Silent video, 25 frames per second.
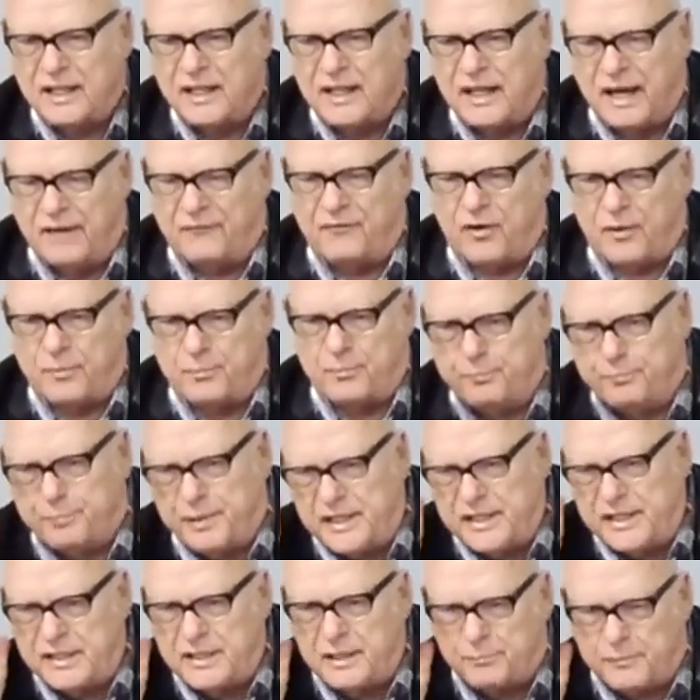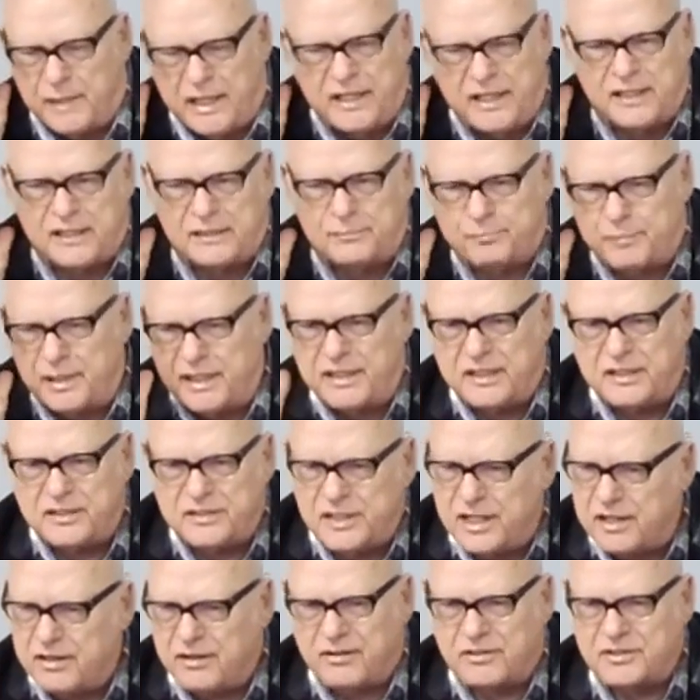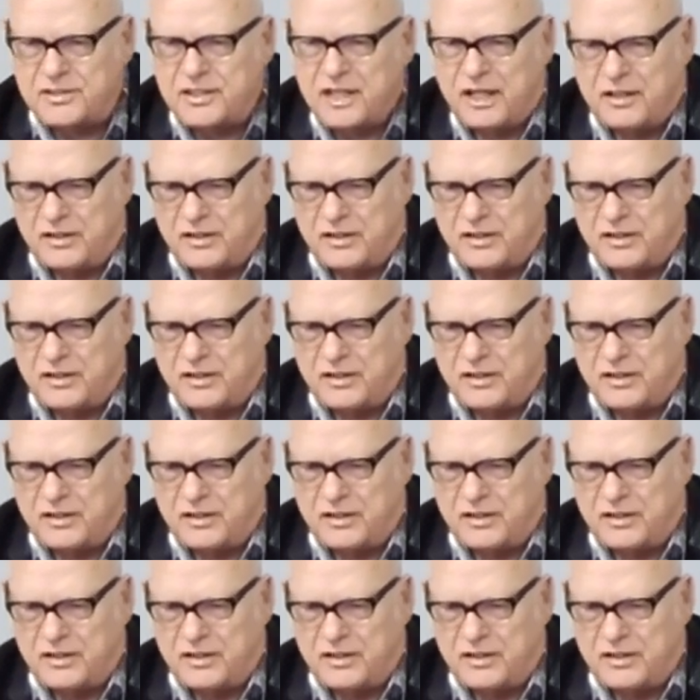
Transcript: And for a million, billion years,